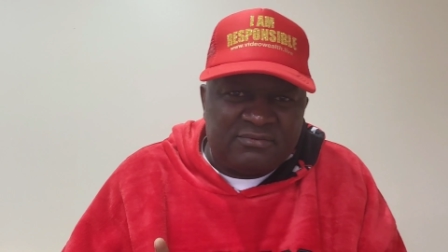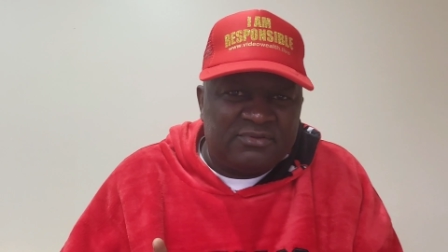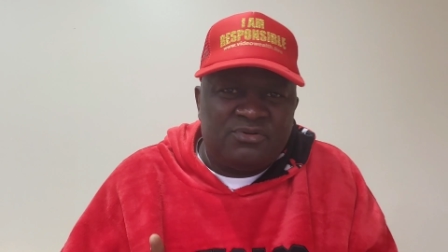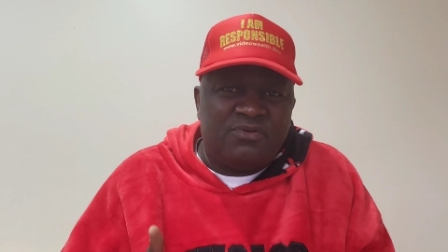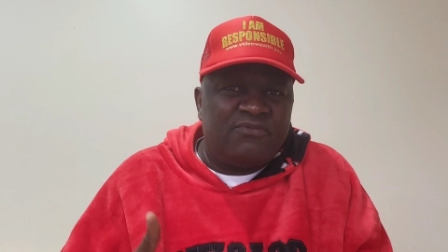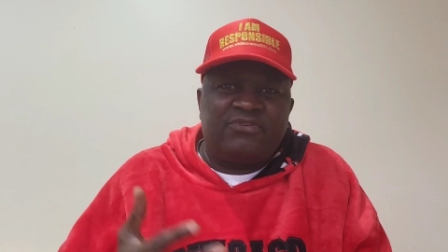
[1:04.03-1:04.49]

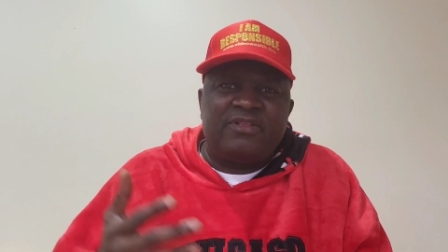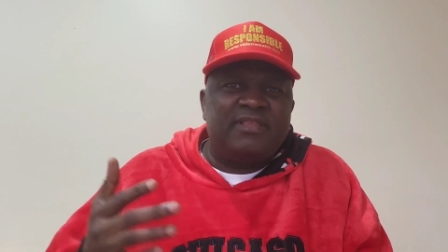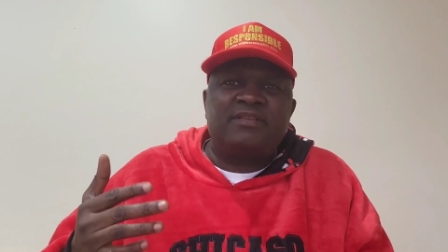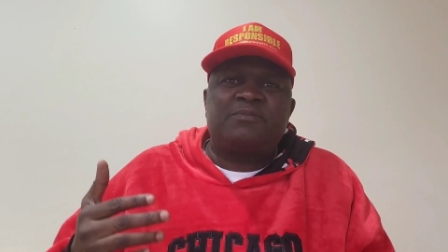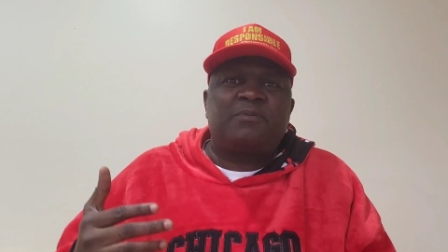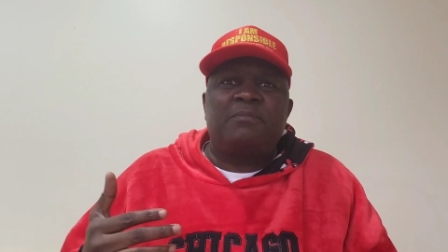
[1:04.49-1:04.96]
you know, for
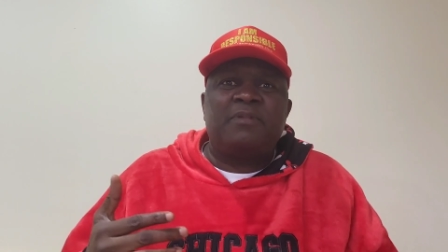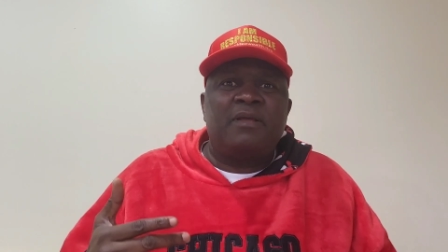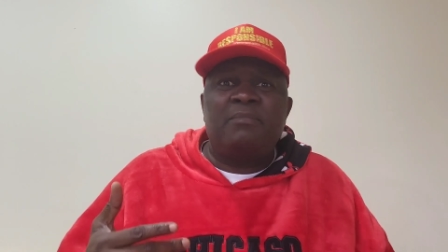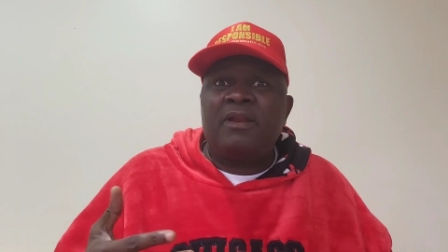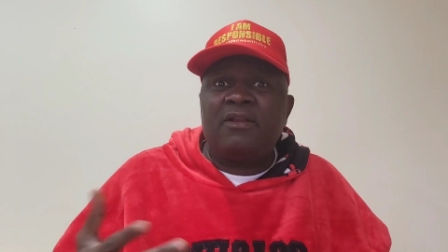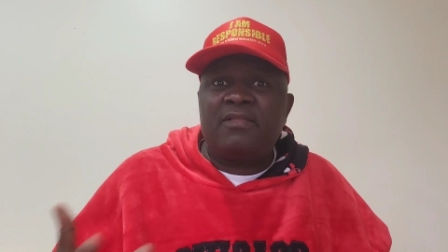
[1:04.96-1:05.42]
this
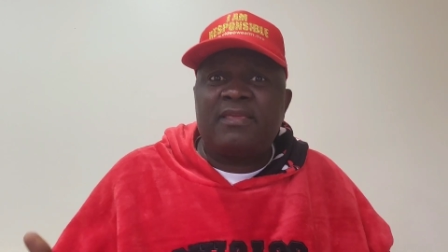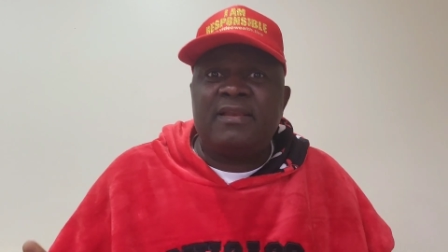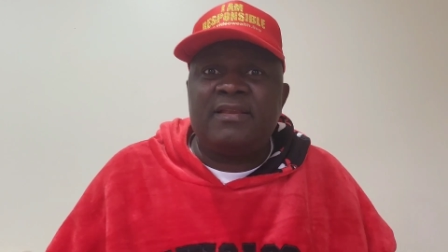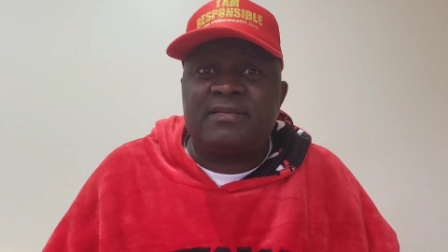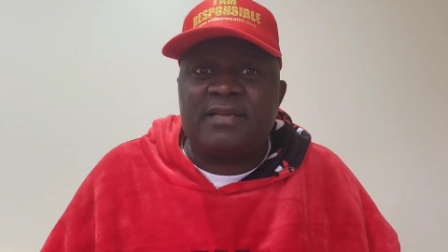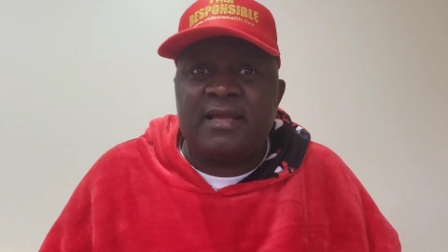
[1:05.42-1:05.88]
problem, but
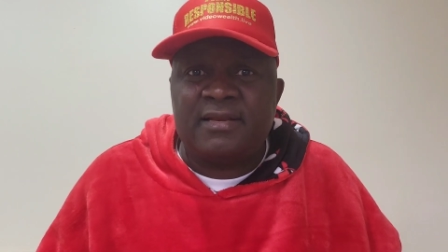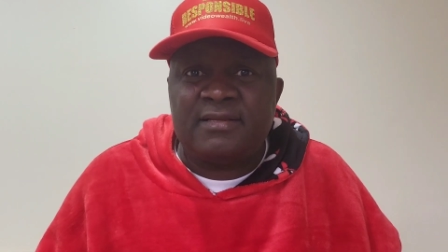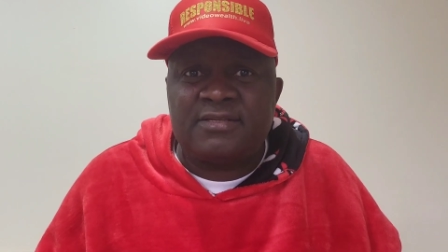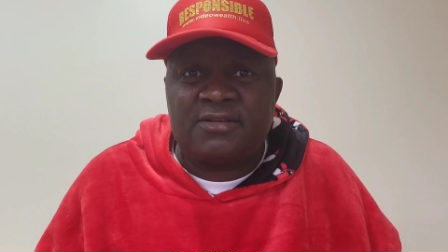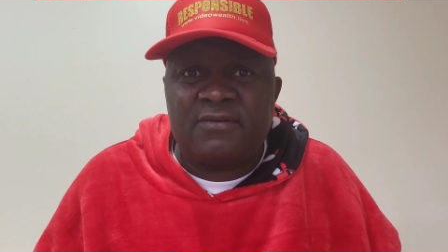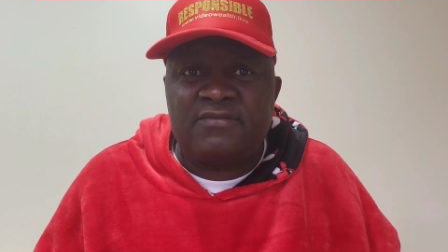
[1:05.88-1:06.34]
nothing is
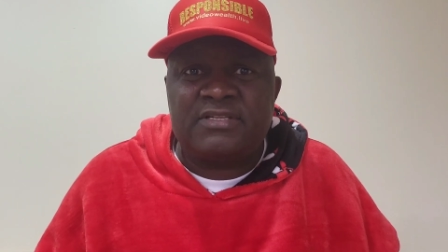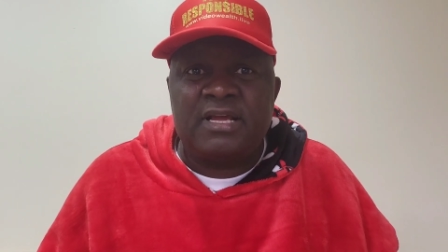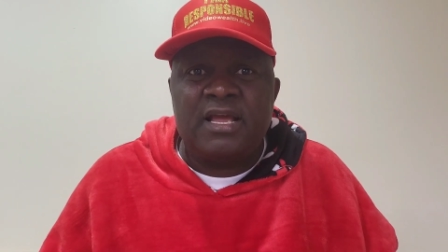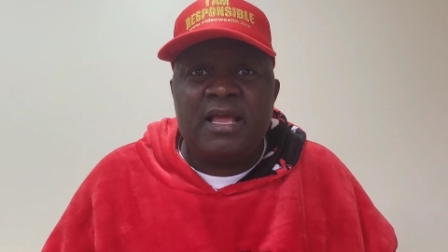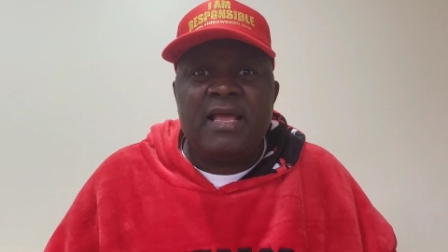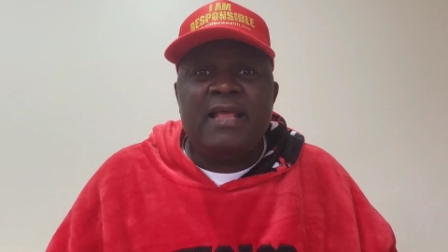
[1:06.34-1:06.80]
getting solved.
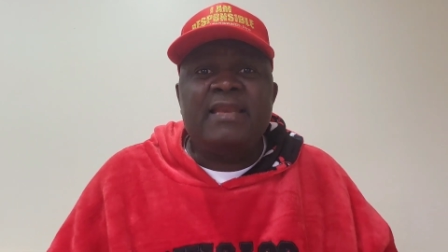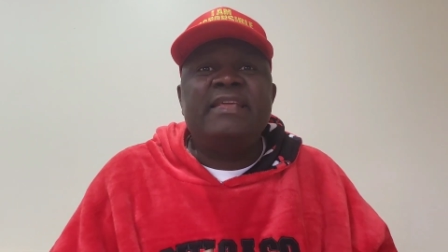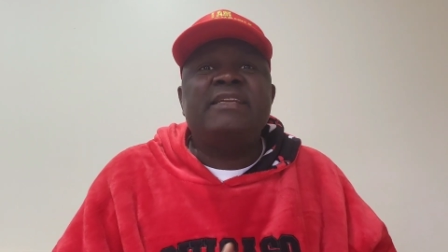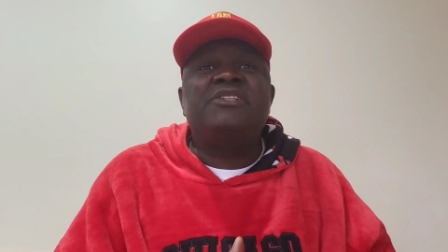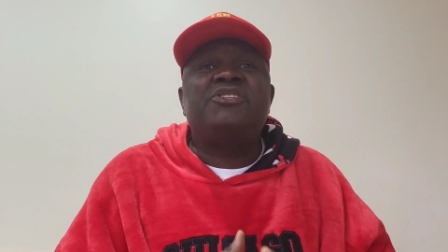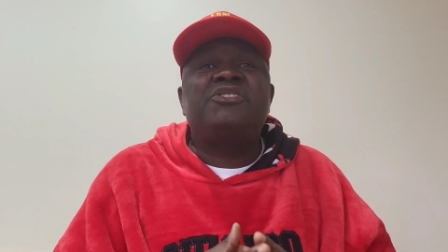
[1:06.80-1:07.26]

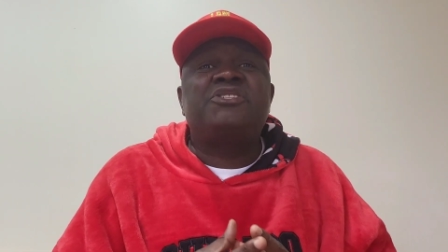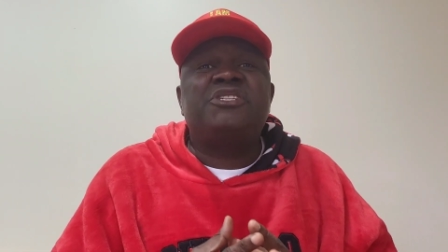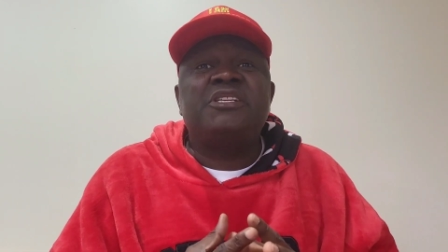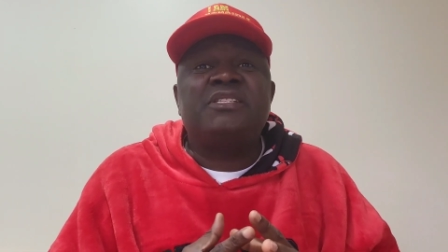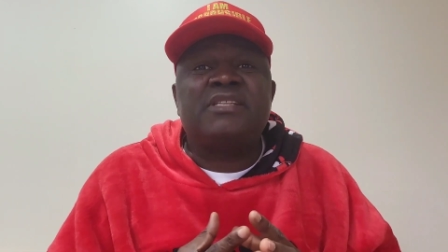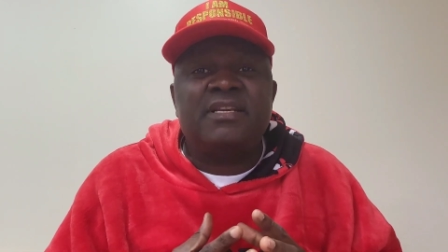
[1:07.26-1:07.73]
They
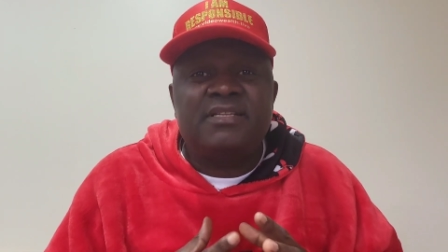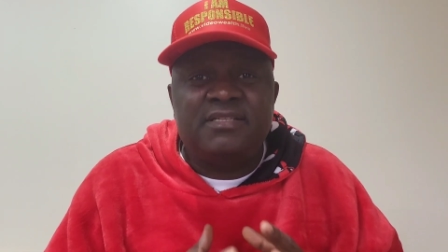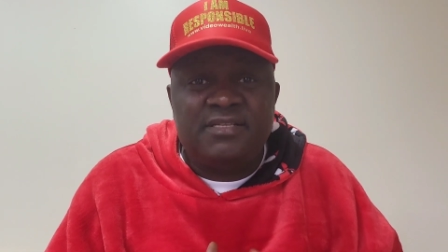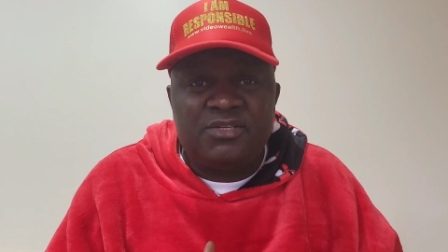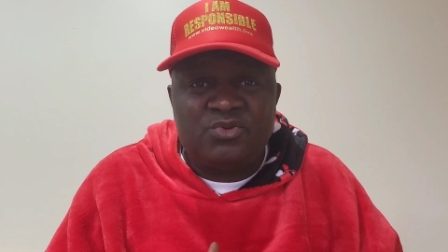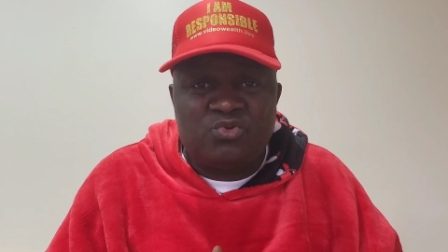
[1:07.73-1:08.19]
cheated
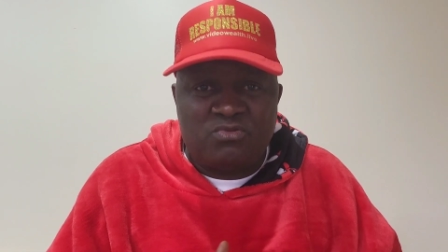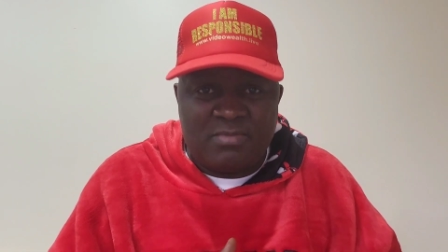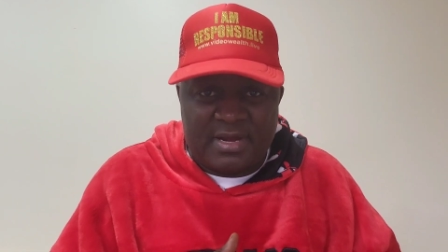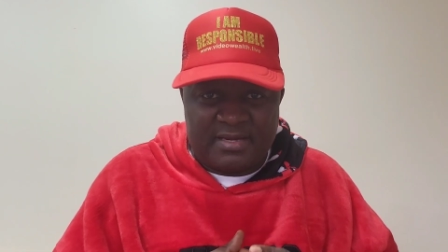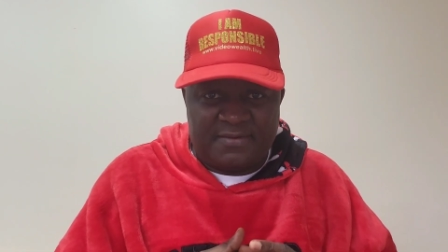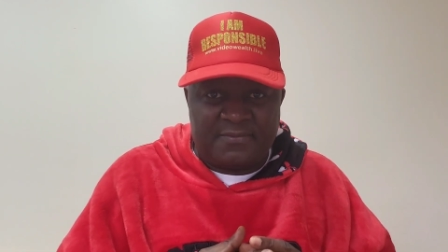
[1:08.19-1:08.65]
this
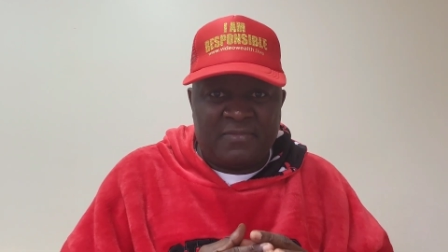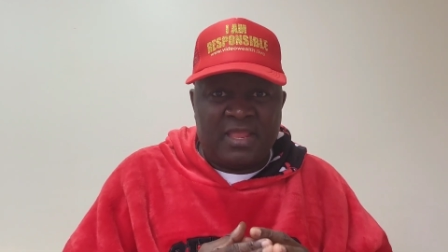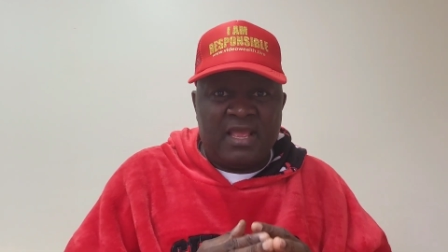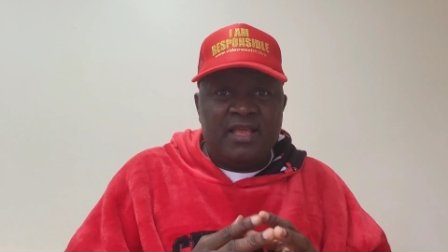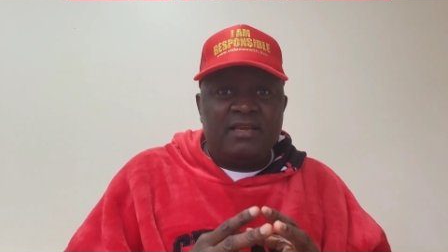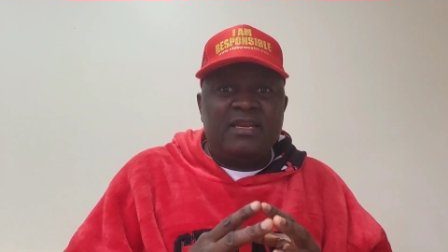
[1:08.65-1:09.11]
woman.
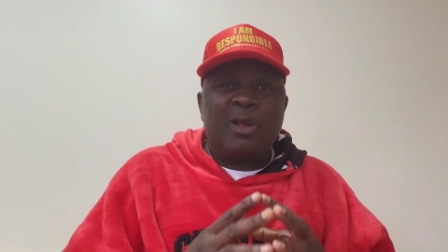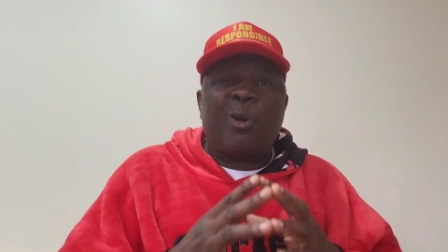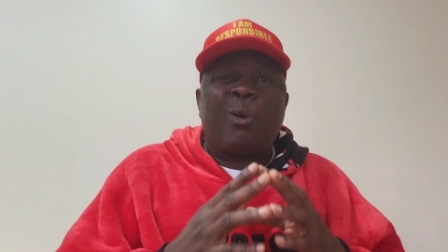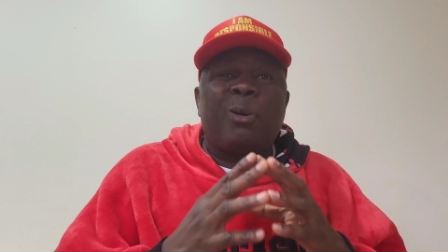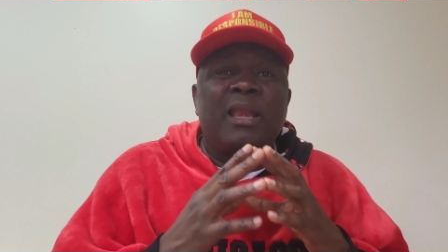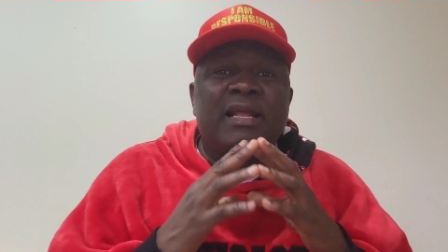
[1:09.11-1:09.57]
They
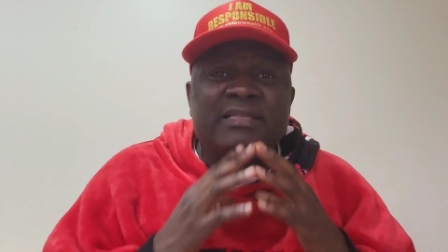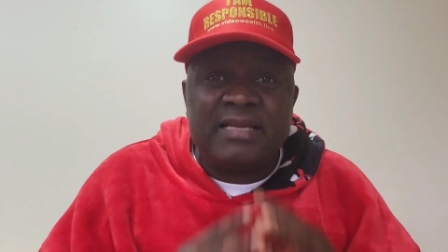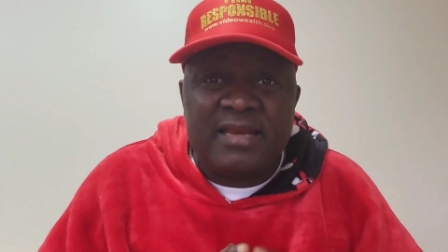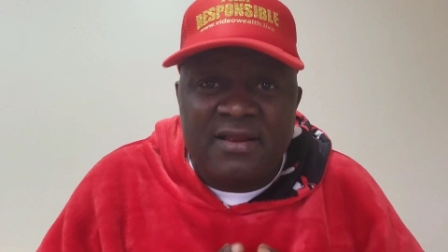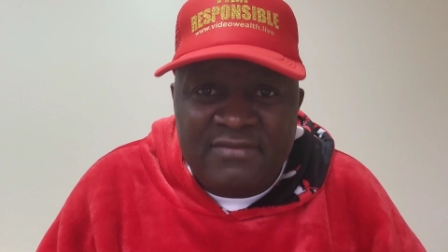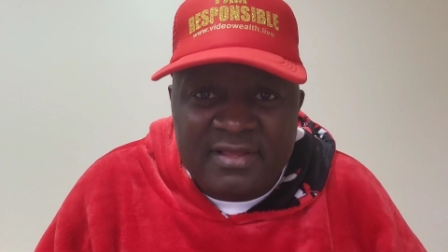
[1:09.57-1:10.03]

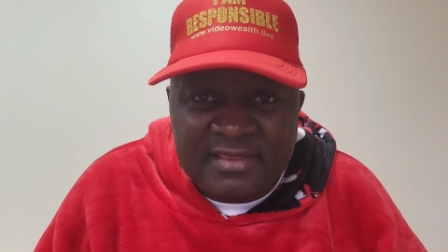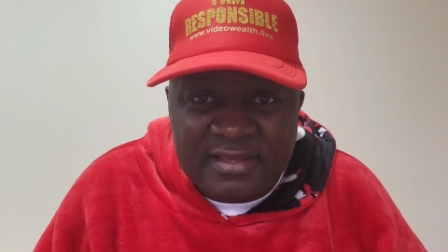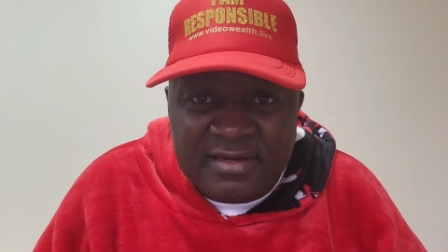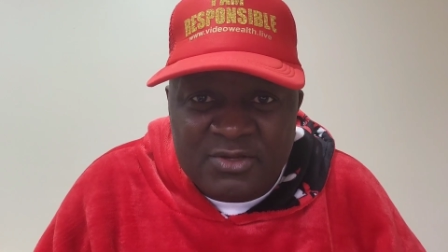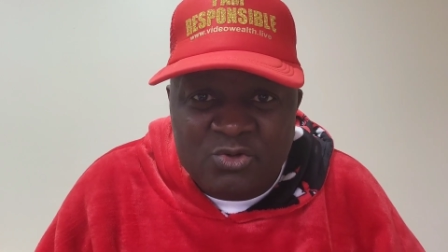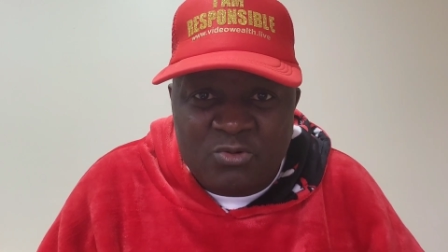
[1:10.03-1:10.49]
collected
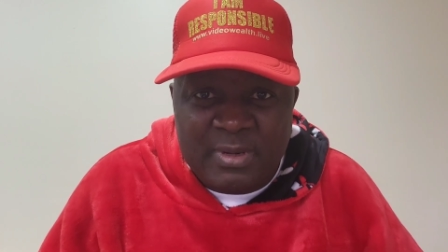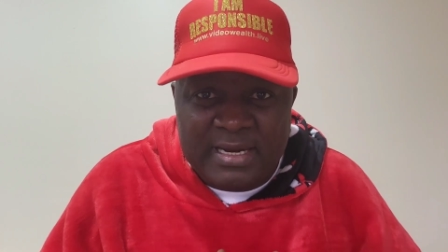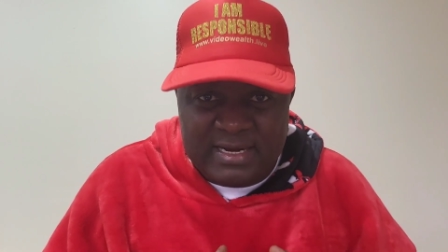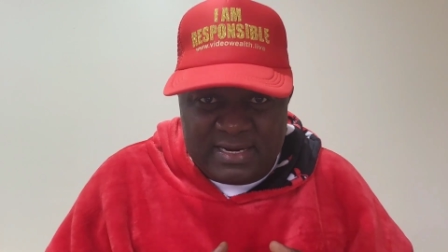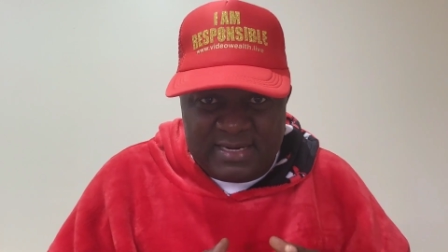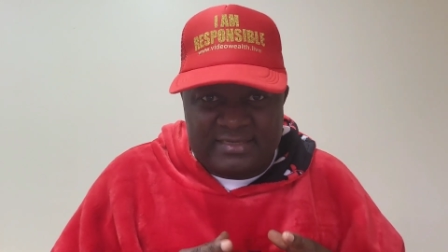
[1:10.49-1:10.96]
everything this
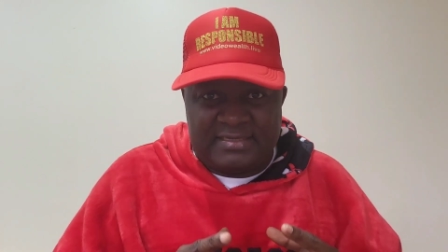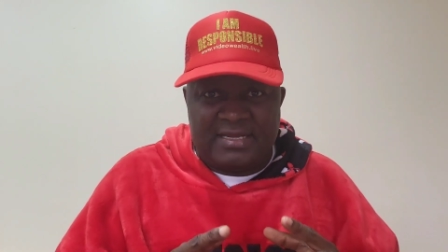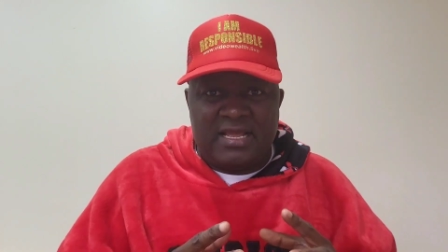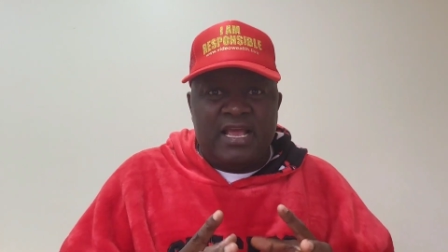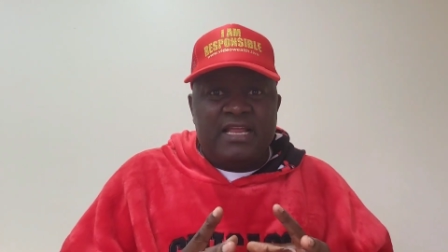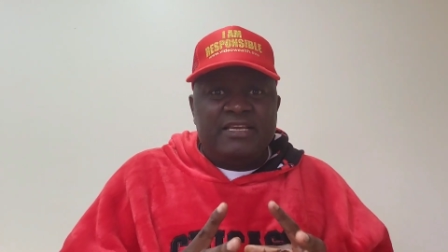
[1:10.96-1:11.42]
woman had.
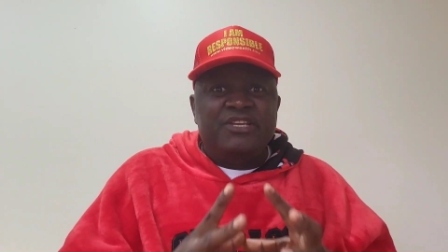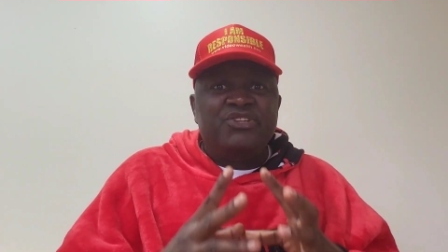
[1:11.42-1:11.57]
They